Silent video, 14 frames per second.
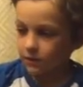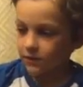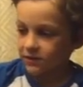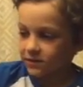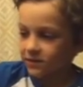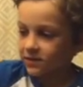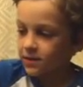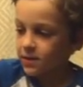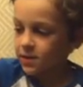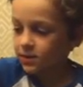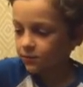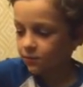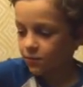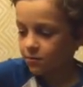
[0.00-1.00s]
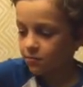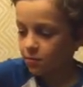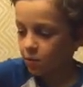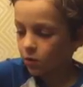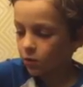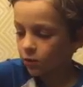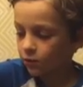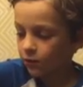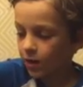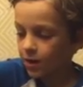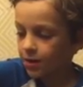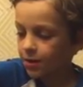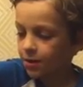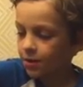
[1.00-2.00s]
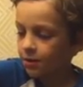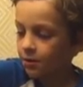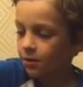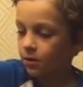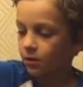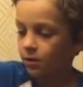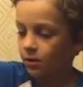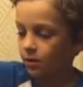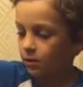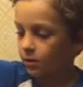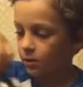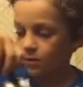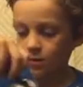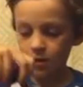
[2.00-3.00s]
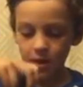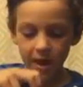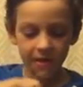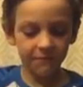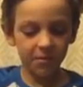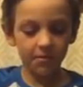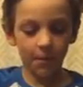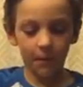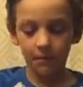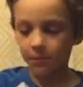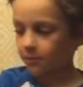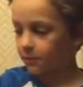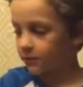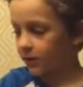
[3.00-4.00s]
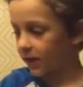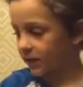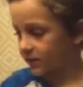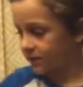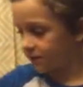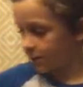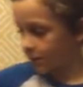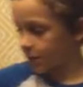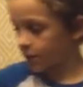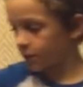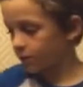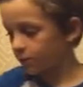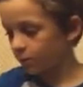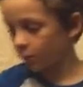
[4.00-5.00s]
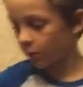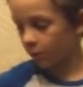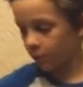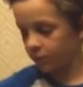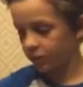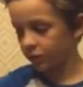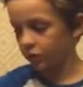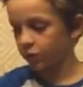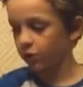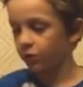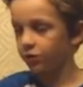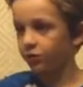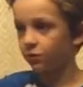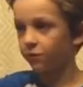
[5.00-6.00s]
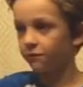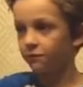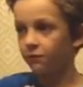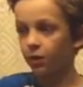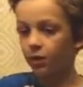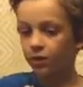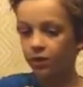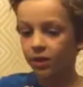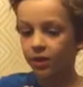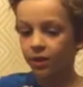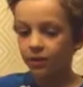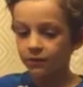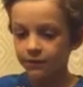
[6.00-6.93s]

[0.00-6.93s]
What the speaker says: This is his remote right here. And remember the last video where we showed you of Molly?